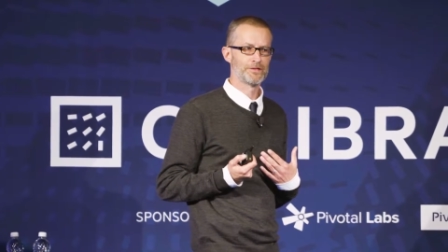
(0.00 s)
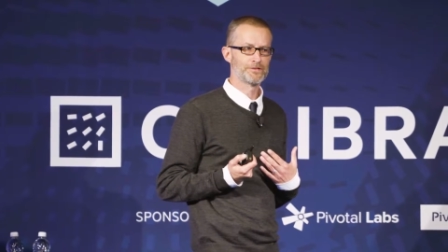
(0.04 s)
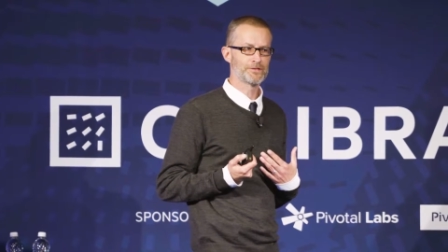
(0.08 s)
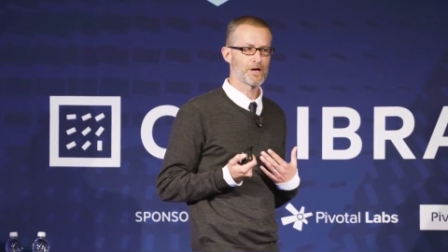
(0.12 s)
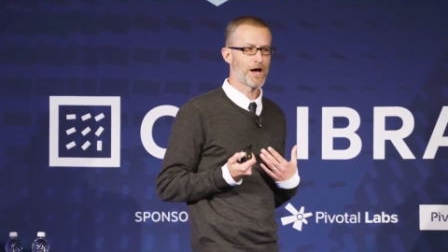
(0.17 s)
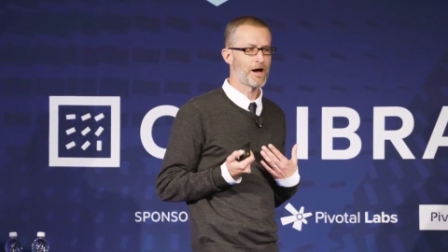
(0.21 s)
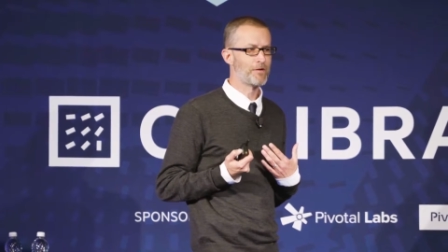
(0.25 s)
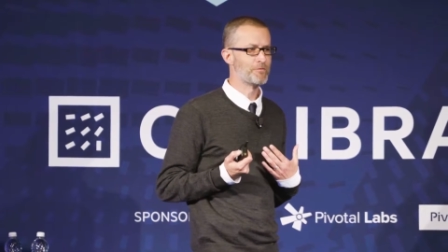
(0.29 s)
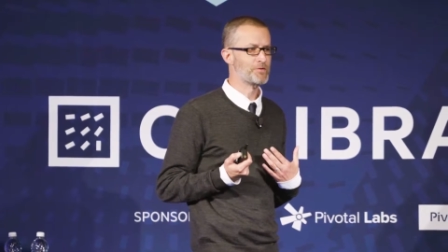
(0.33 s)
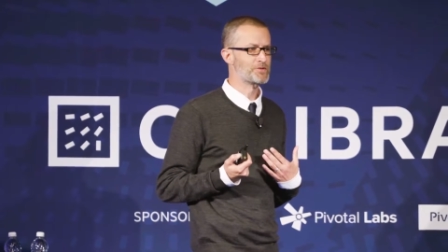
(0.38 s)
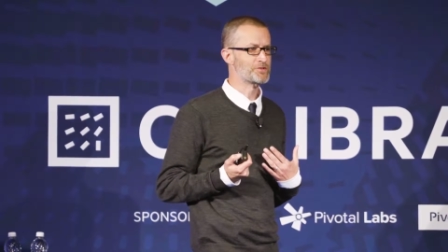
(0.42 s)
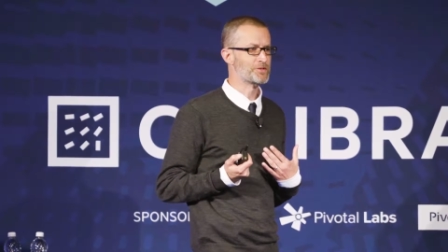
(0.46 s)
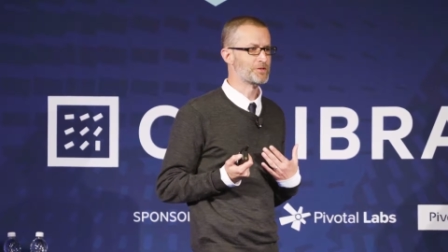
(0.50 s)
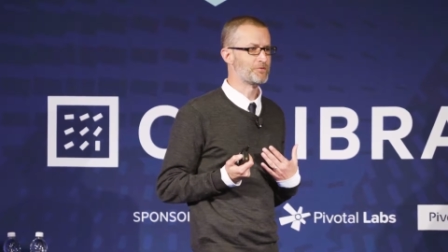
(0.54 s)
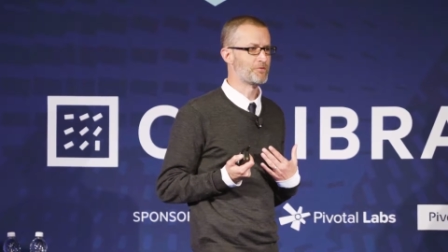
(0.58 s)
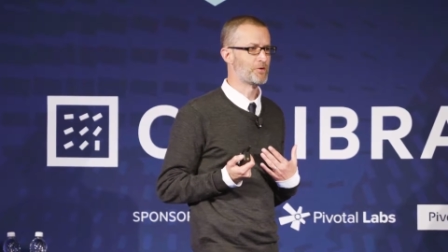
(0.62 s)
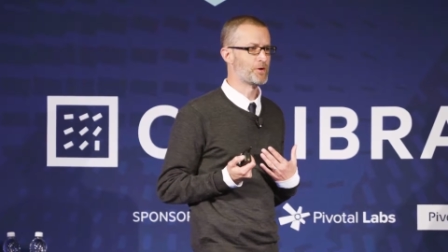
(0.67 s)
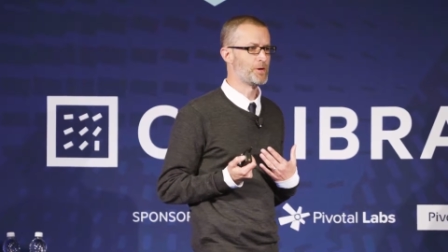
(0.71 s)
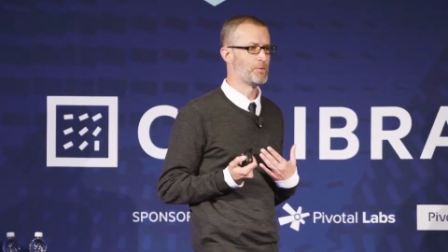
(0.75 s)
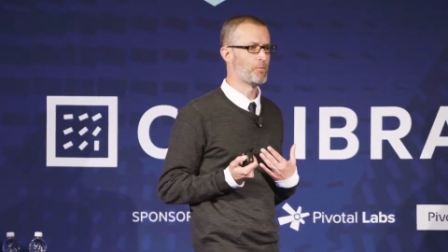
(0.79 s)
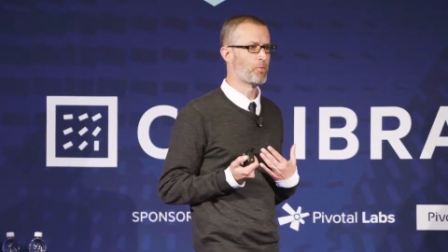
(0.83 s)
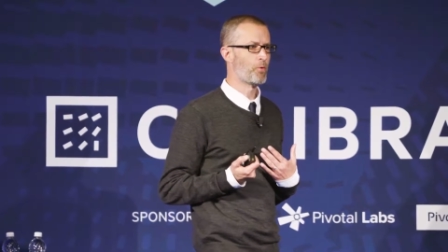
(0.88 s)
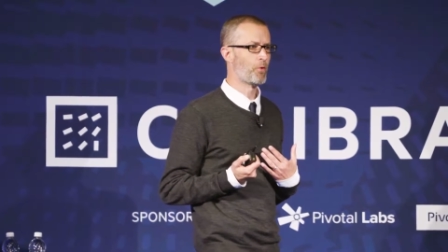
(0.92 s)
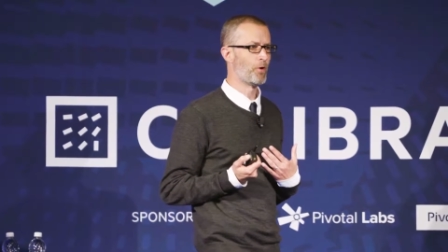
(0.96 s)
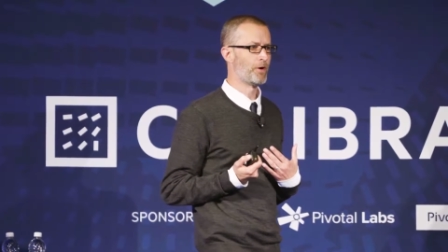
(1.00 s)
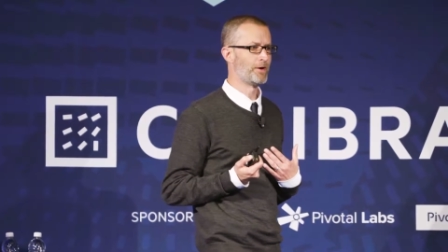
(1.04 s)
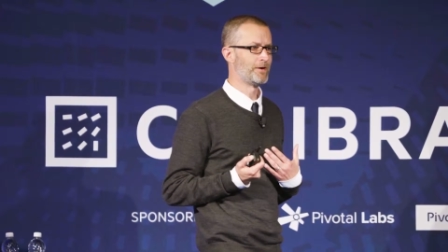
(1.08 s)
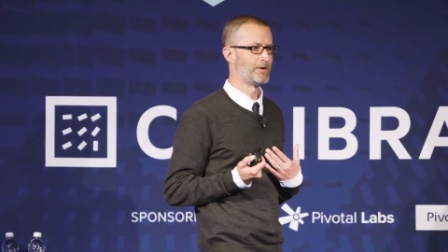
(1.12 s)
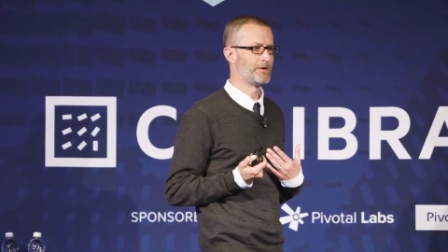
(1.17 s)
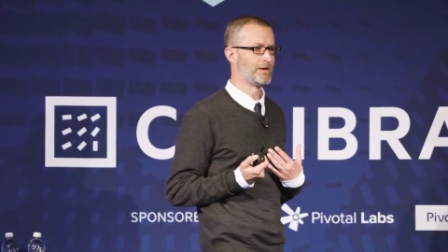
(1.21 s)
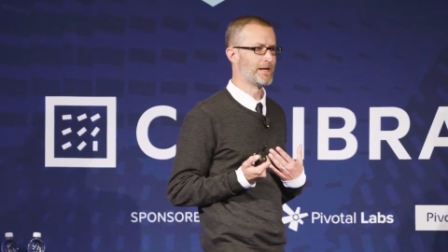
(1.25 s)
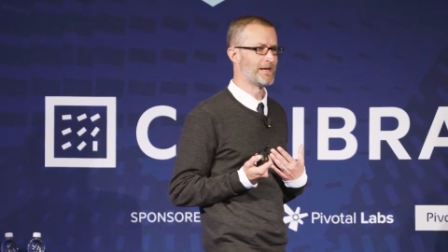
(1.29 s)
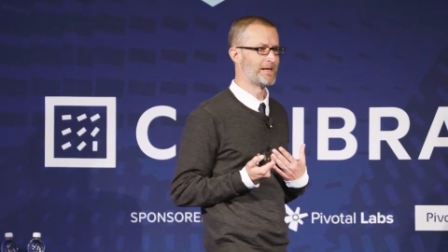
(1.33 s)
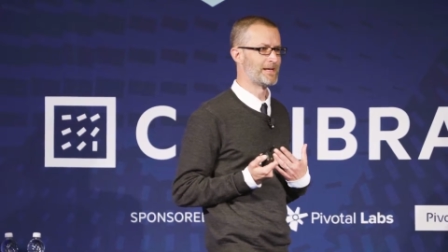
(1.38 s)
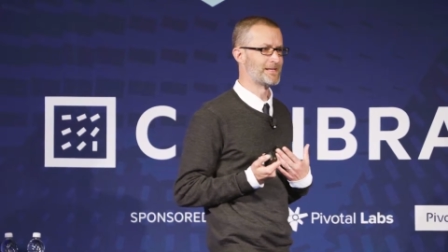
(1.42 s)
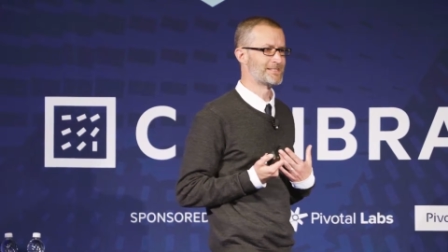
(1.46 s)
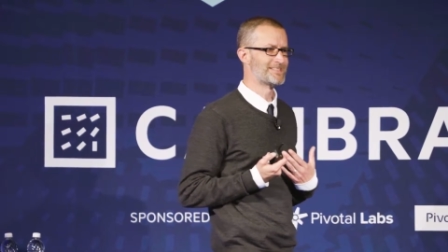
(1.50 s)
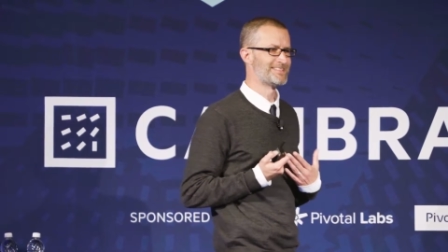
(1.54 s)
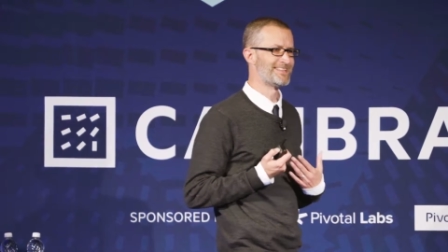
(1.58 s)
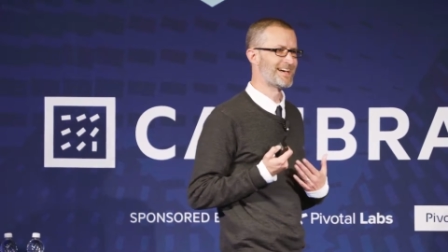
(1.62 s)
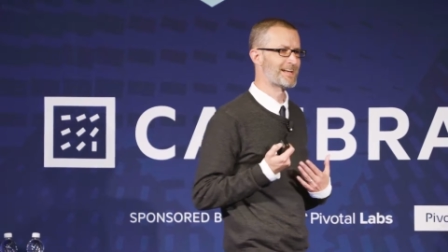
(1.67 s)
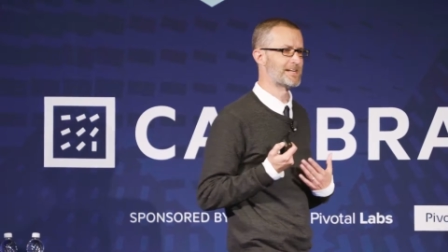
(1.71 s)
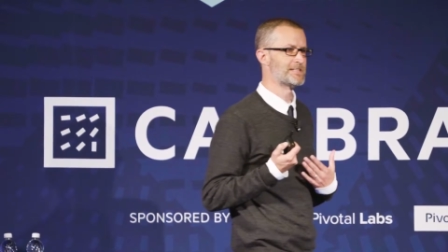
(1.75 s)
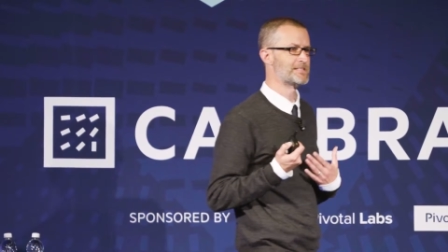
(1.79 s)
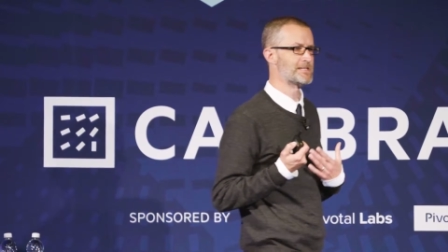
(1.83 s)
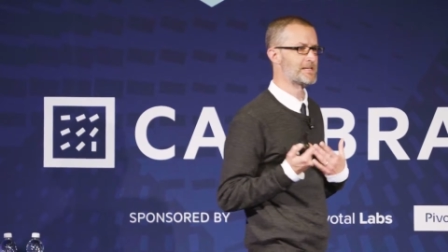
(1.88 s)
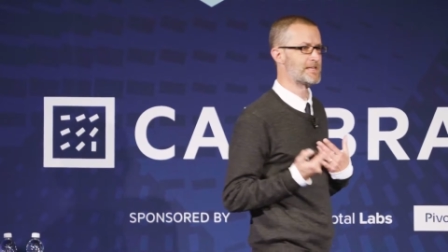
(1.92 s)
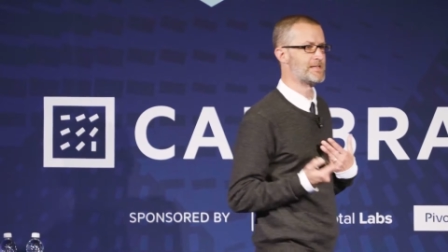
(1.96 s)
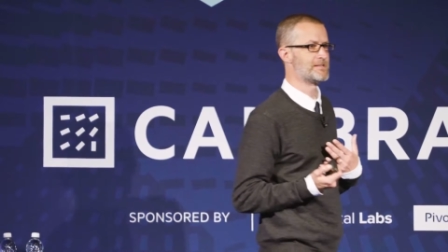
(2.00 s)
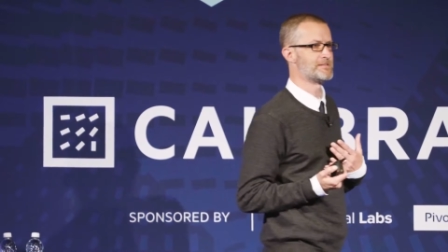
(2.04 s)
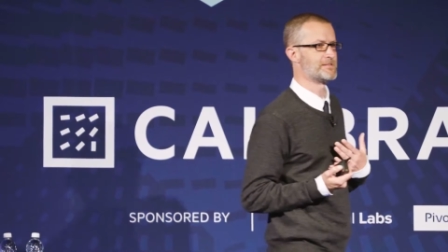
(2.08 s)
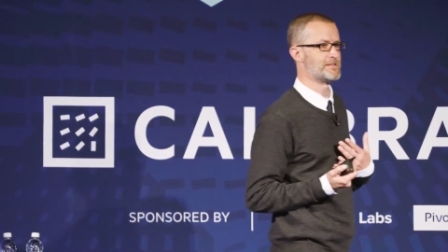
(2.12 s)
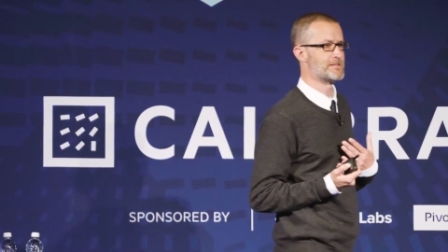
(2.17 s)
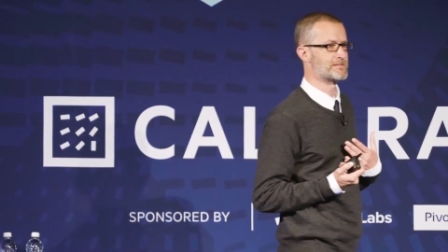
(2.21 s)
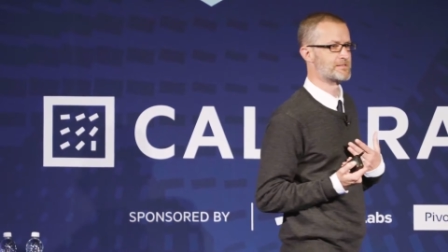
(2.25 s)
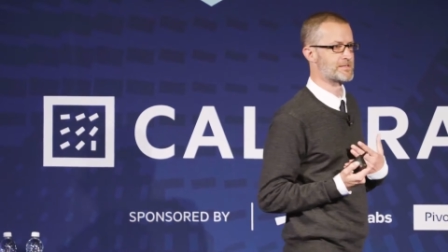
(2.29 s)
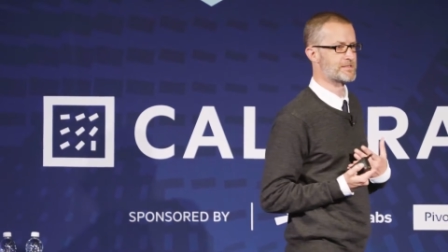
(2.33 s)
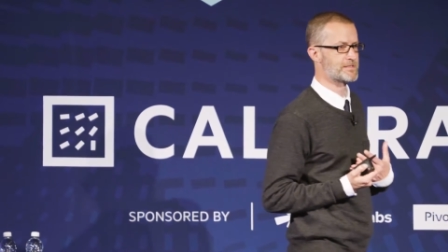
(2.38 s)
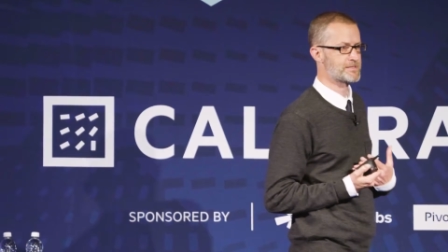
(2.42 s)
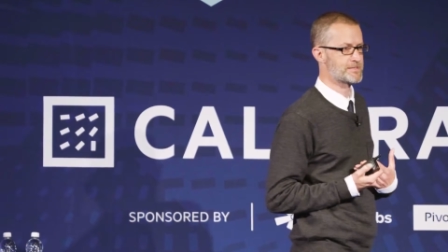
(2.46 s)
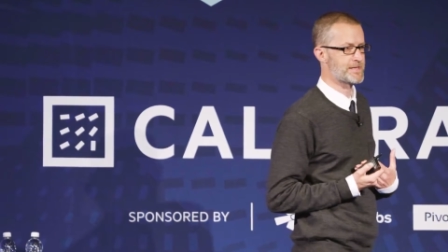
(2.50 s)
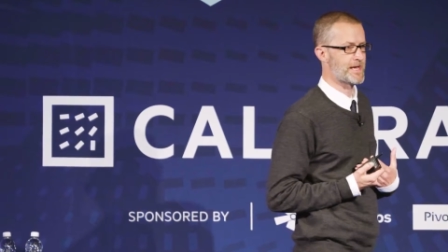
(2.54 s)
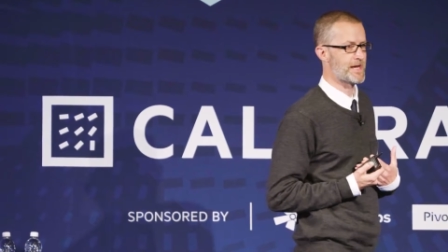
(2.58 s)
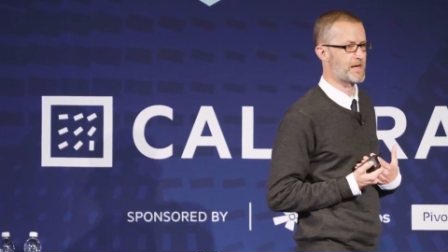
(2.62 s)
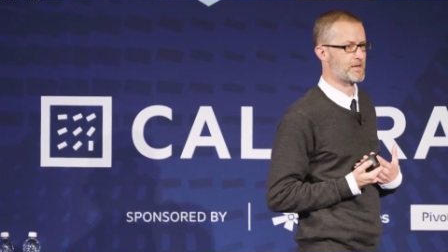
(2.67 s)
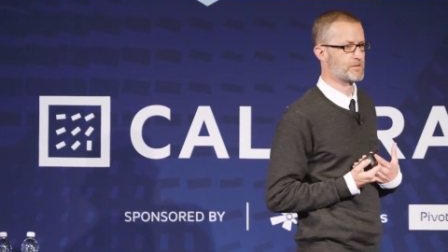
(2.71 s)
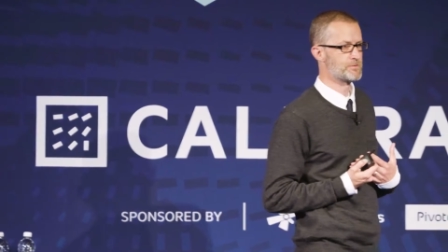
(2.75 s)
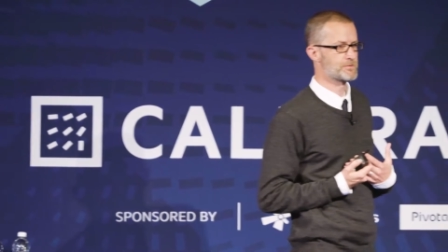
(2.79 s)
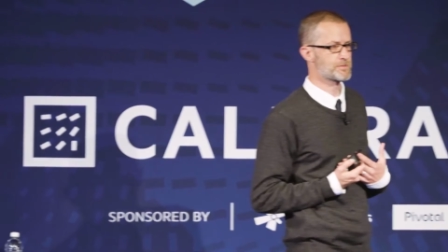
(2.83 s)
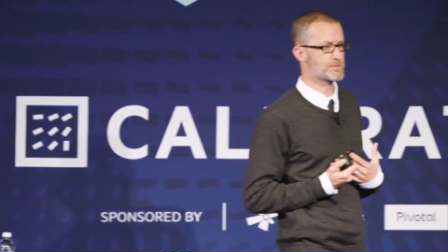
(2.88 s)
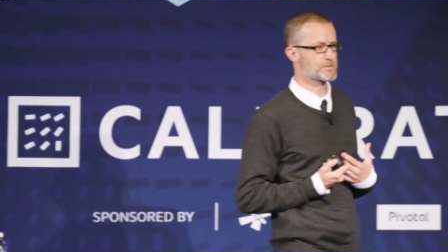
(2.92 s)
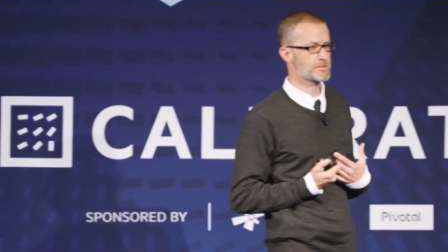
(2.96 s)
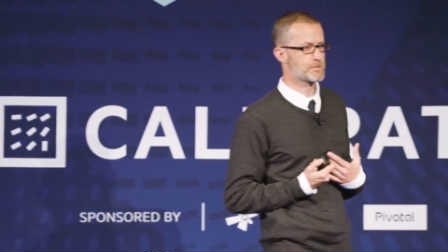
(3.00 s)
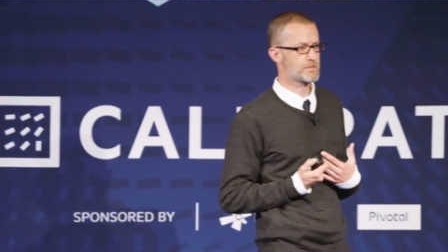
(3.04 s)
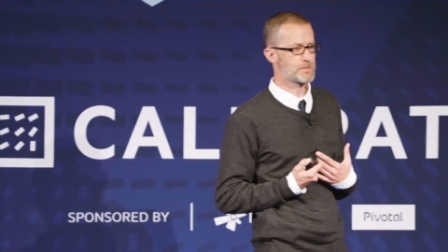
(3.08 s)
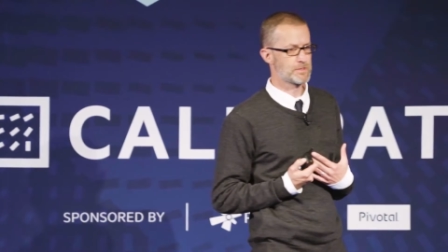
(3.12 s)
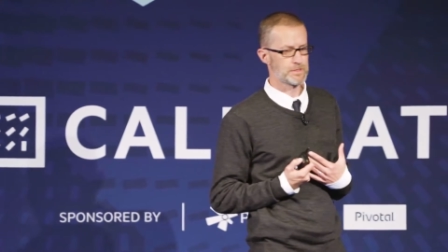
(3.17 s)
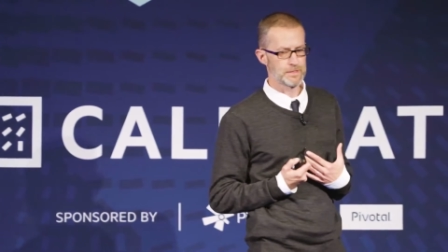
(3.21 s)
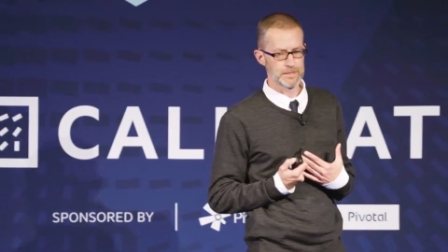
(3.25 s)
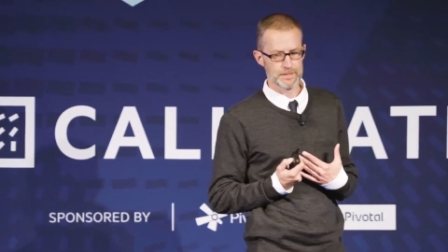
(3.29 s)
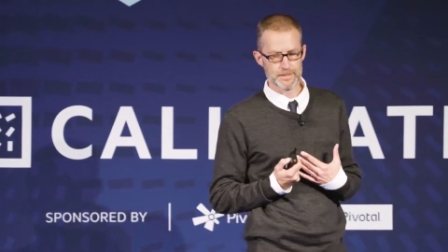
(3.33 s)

It's obviously very important, and it's not as easy as it sounds.